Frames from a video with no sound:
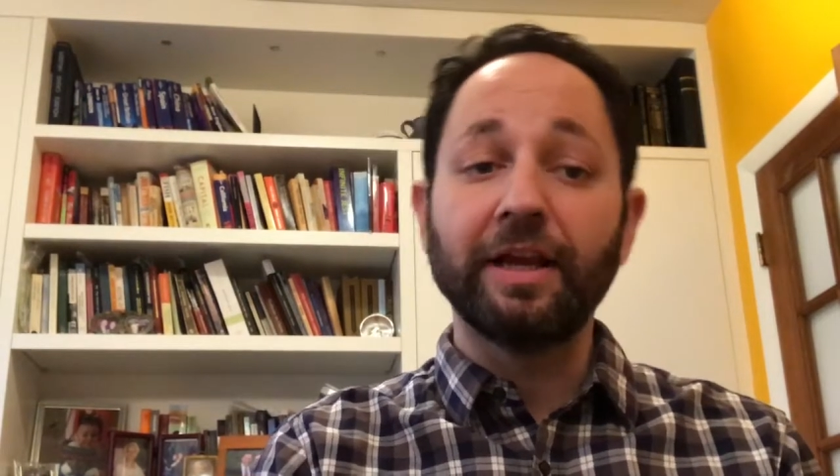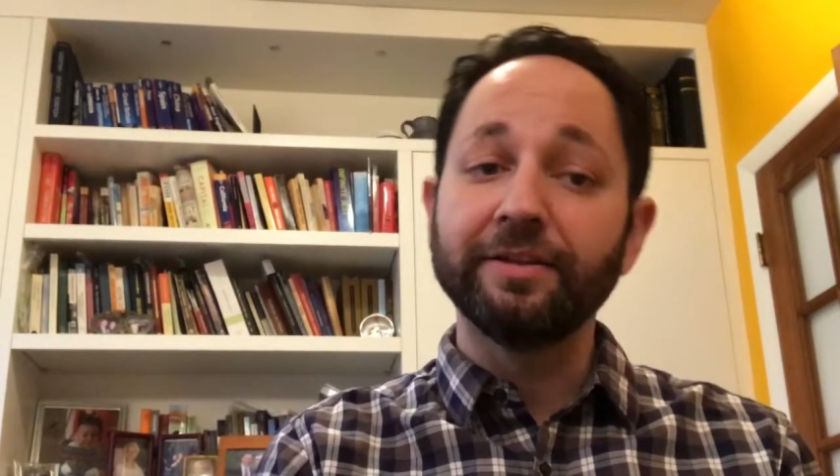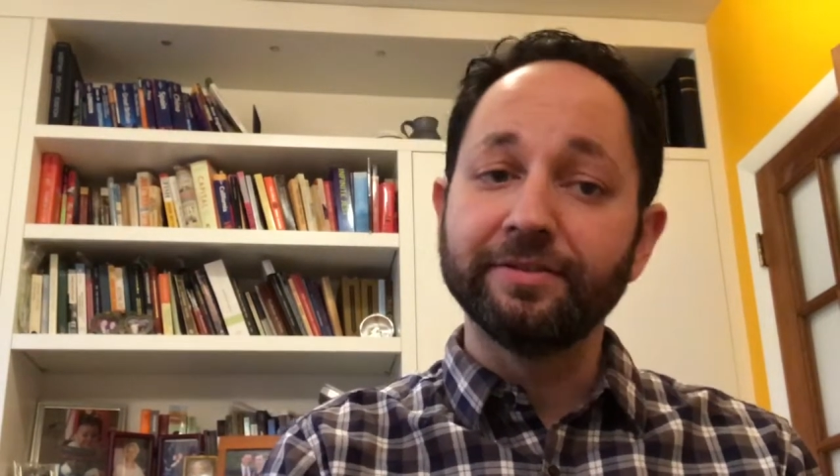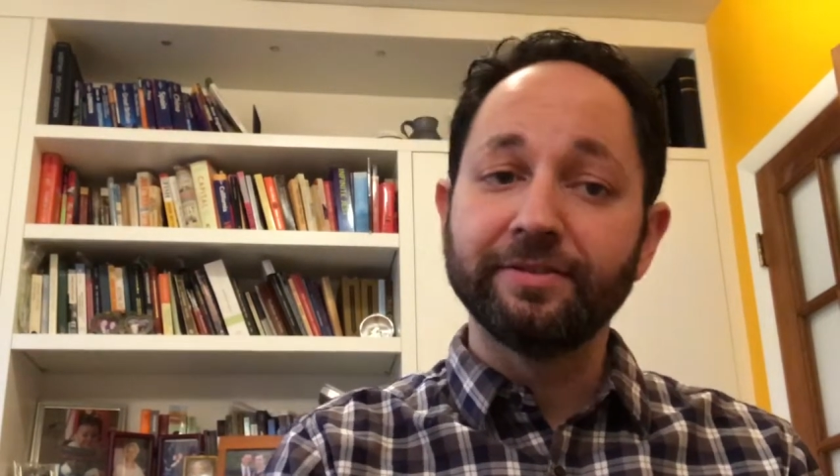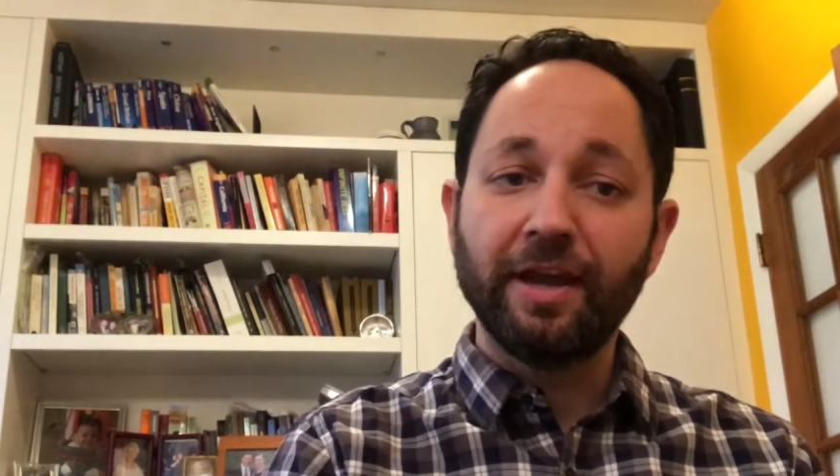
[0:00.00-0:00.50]

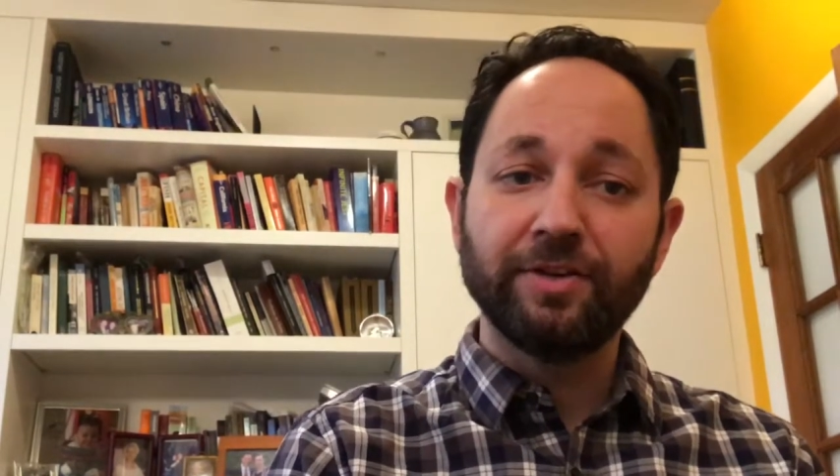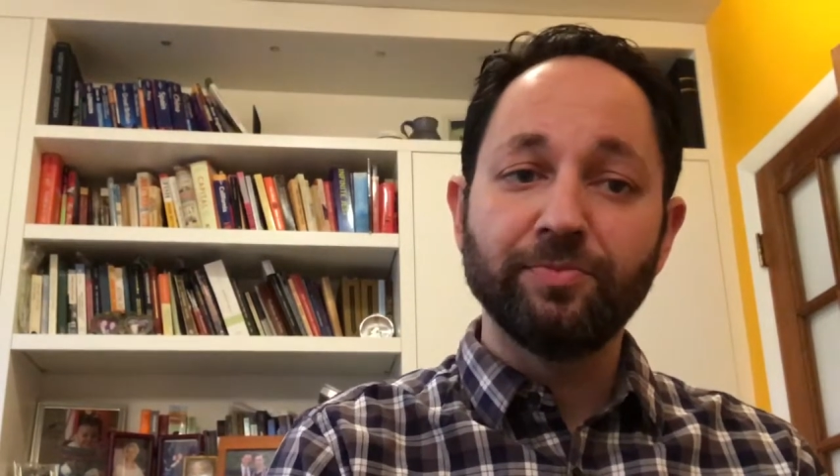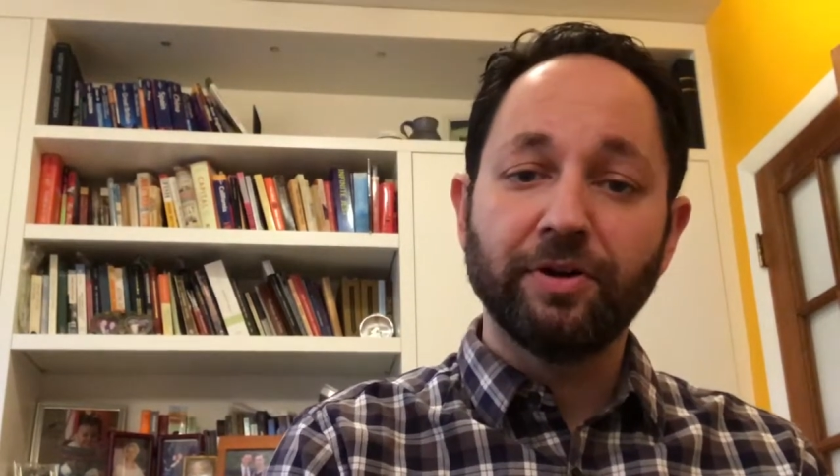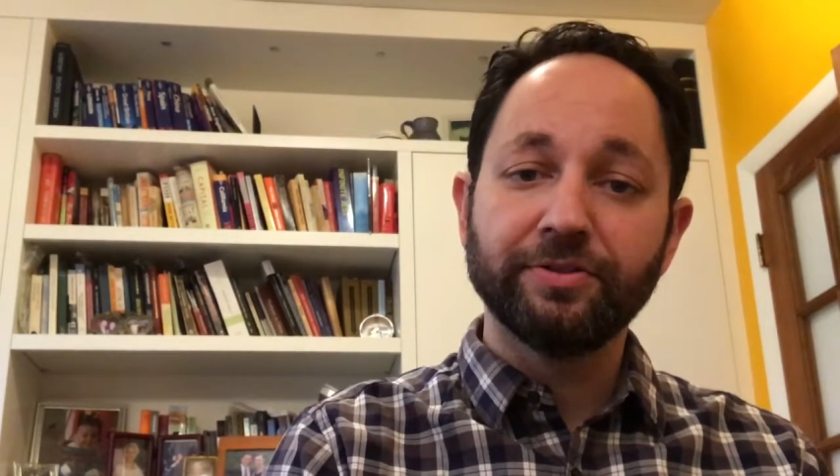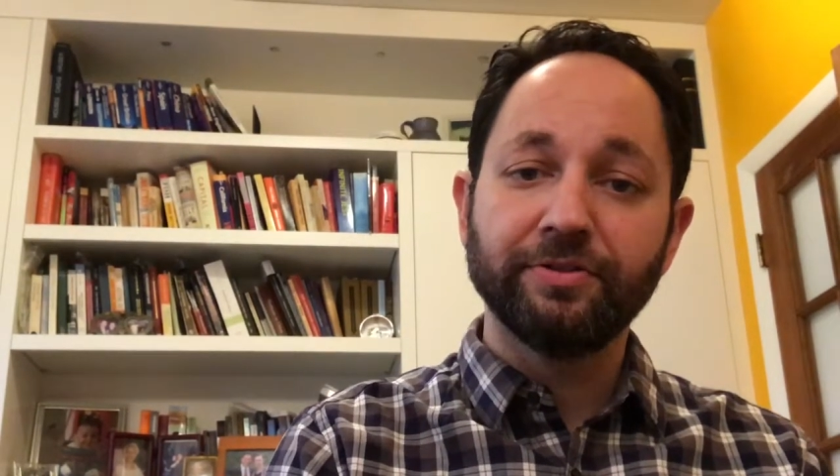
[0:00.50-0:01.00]
licensed
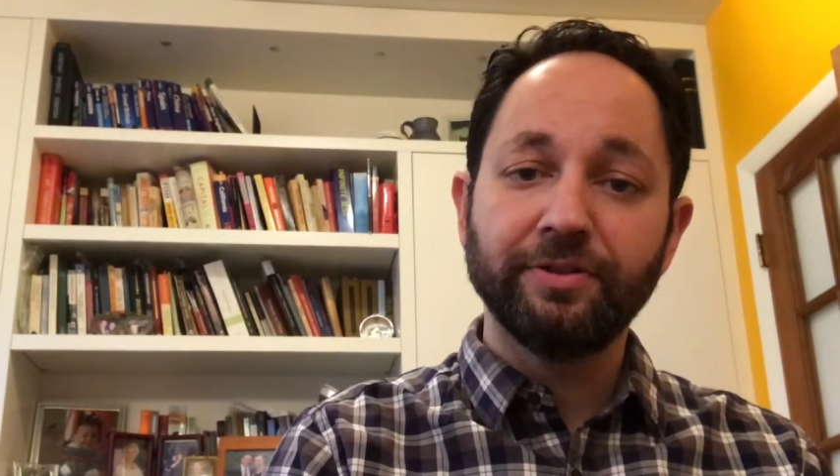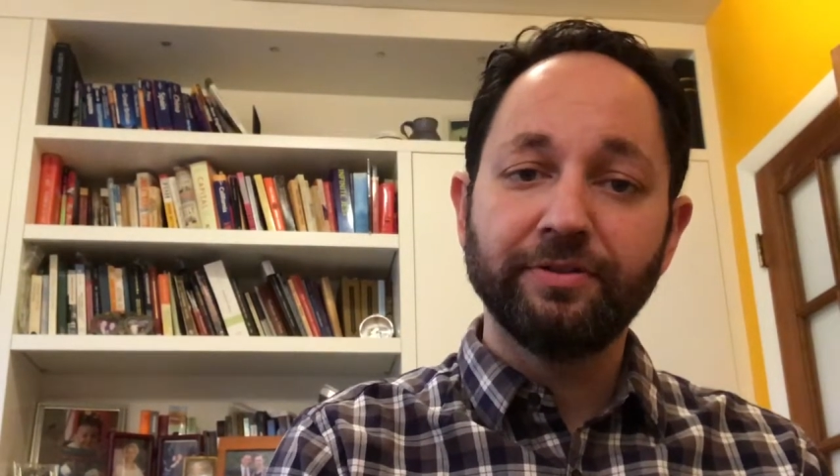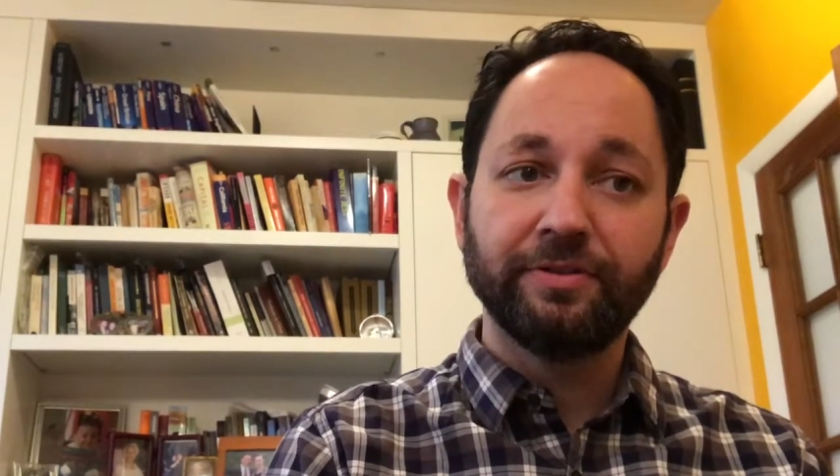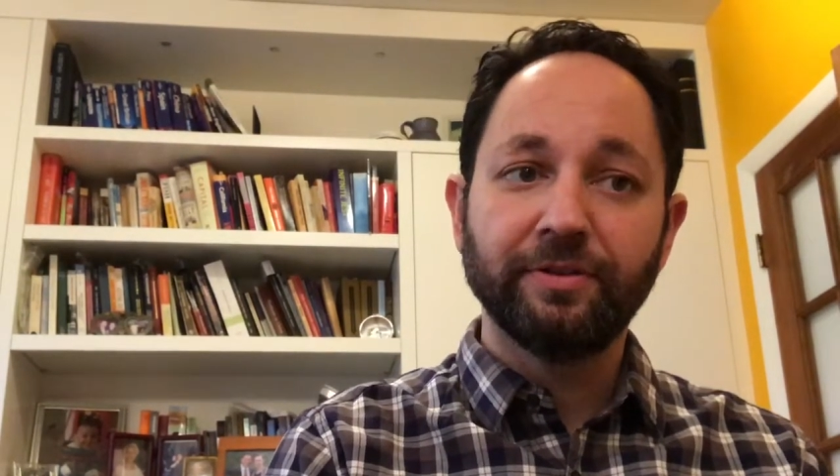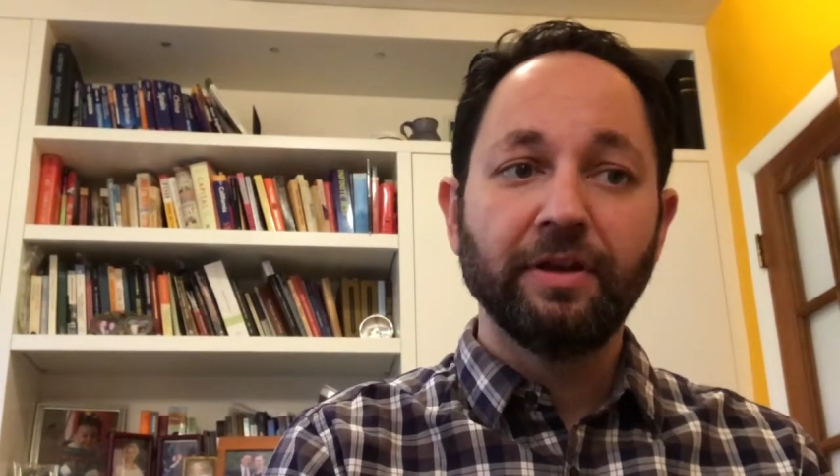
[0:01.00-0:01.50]

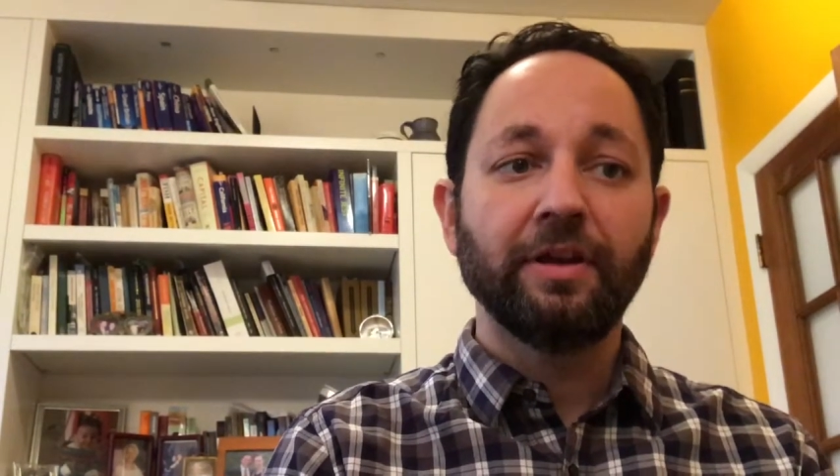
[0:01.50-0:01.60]
acupuncturist